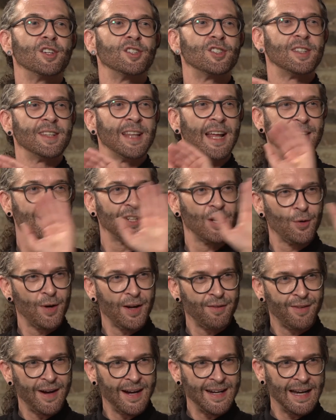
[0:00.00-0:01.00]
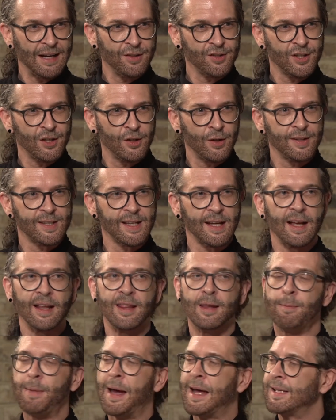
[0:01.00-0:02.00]
She then told her friend how to use it,
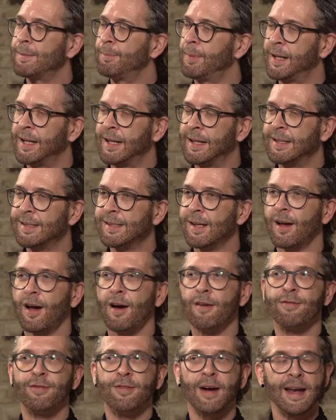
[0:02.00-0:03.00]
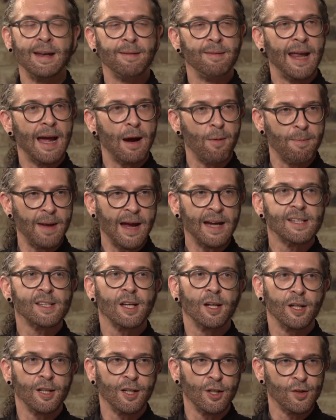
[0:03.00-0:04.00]
and the best bit is her friend now makes
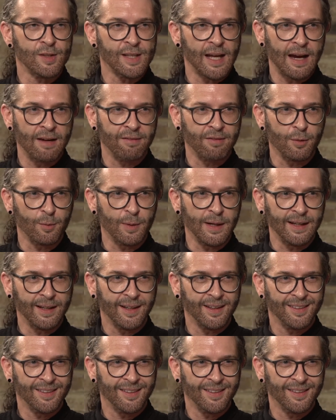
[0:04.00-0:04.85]
her use it every week.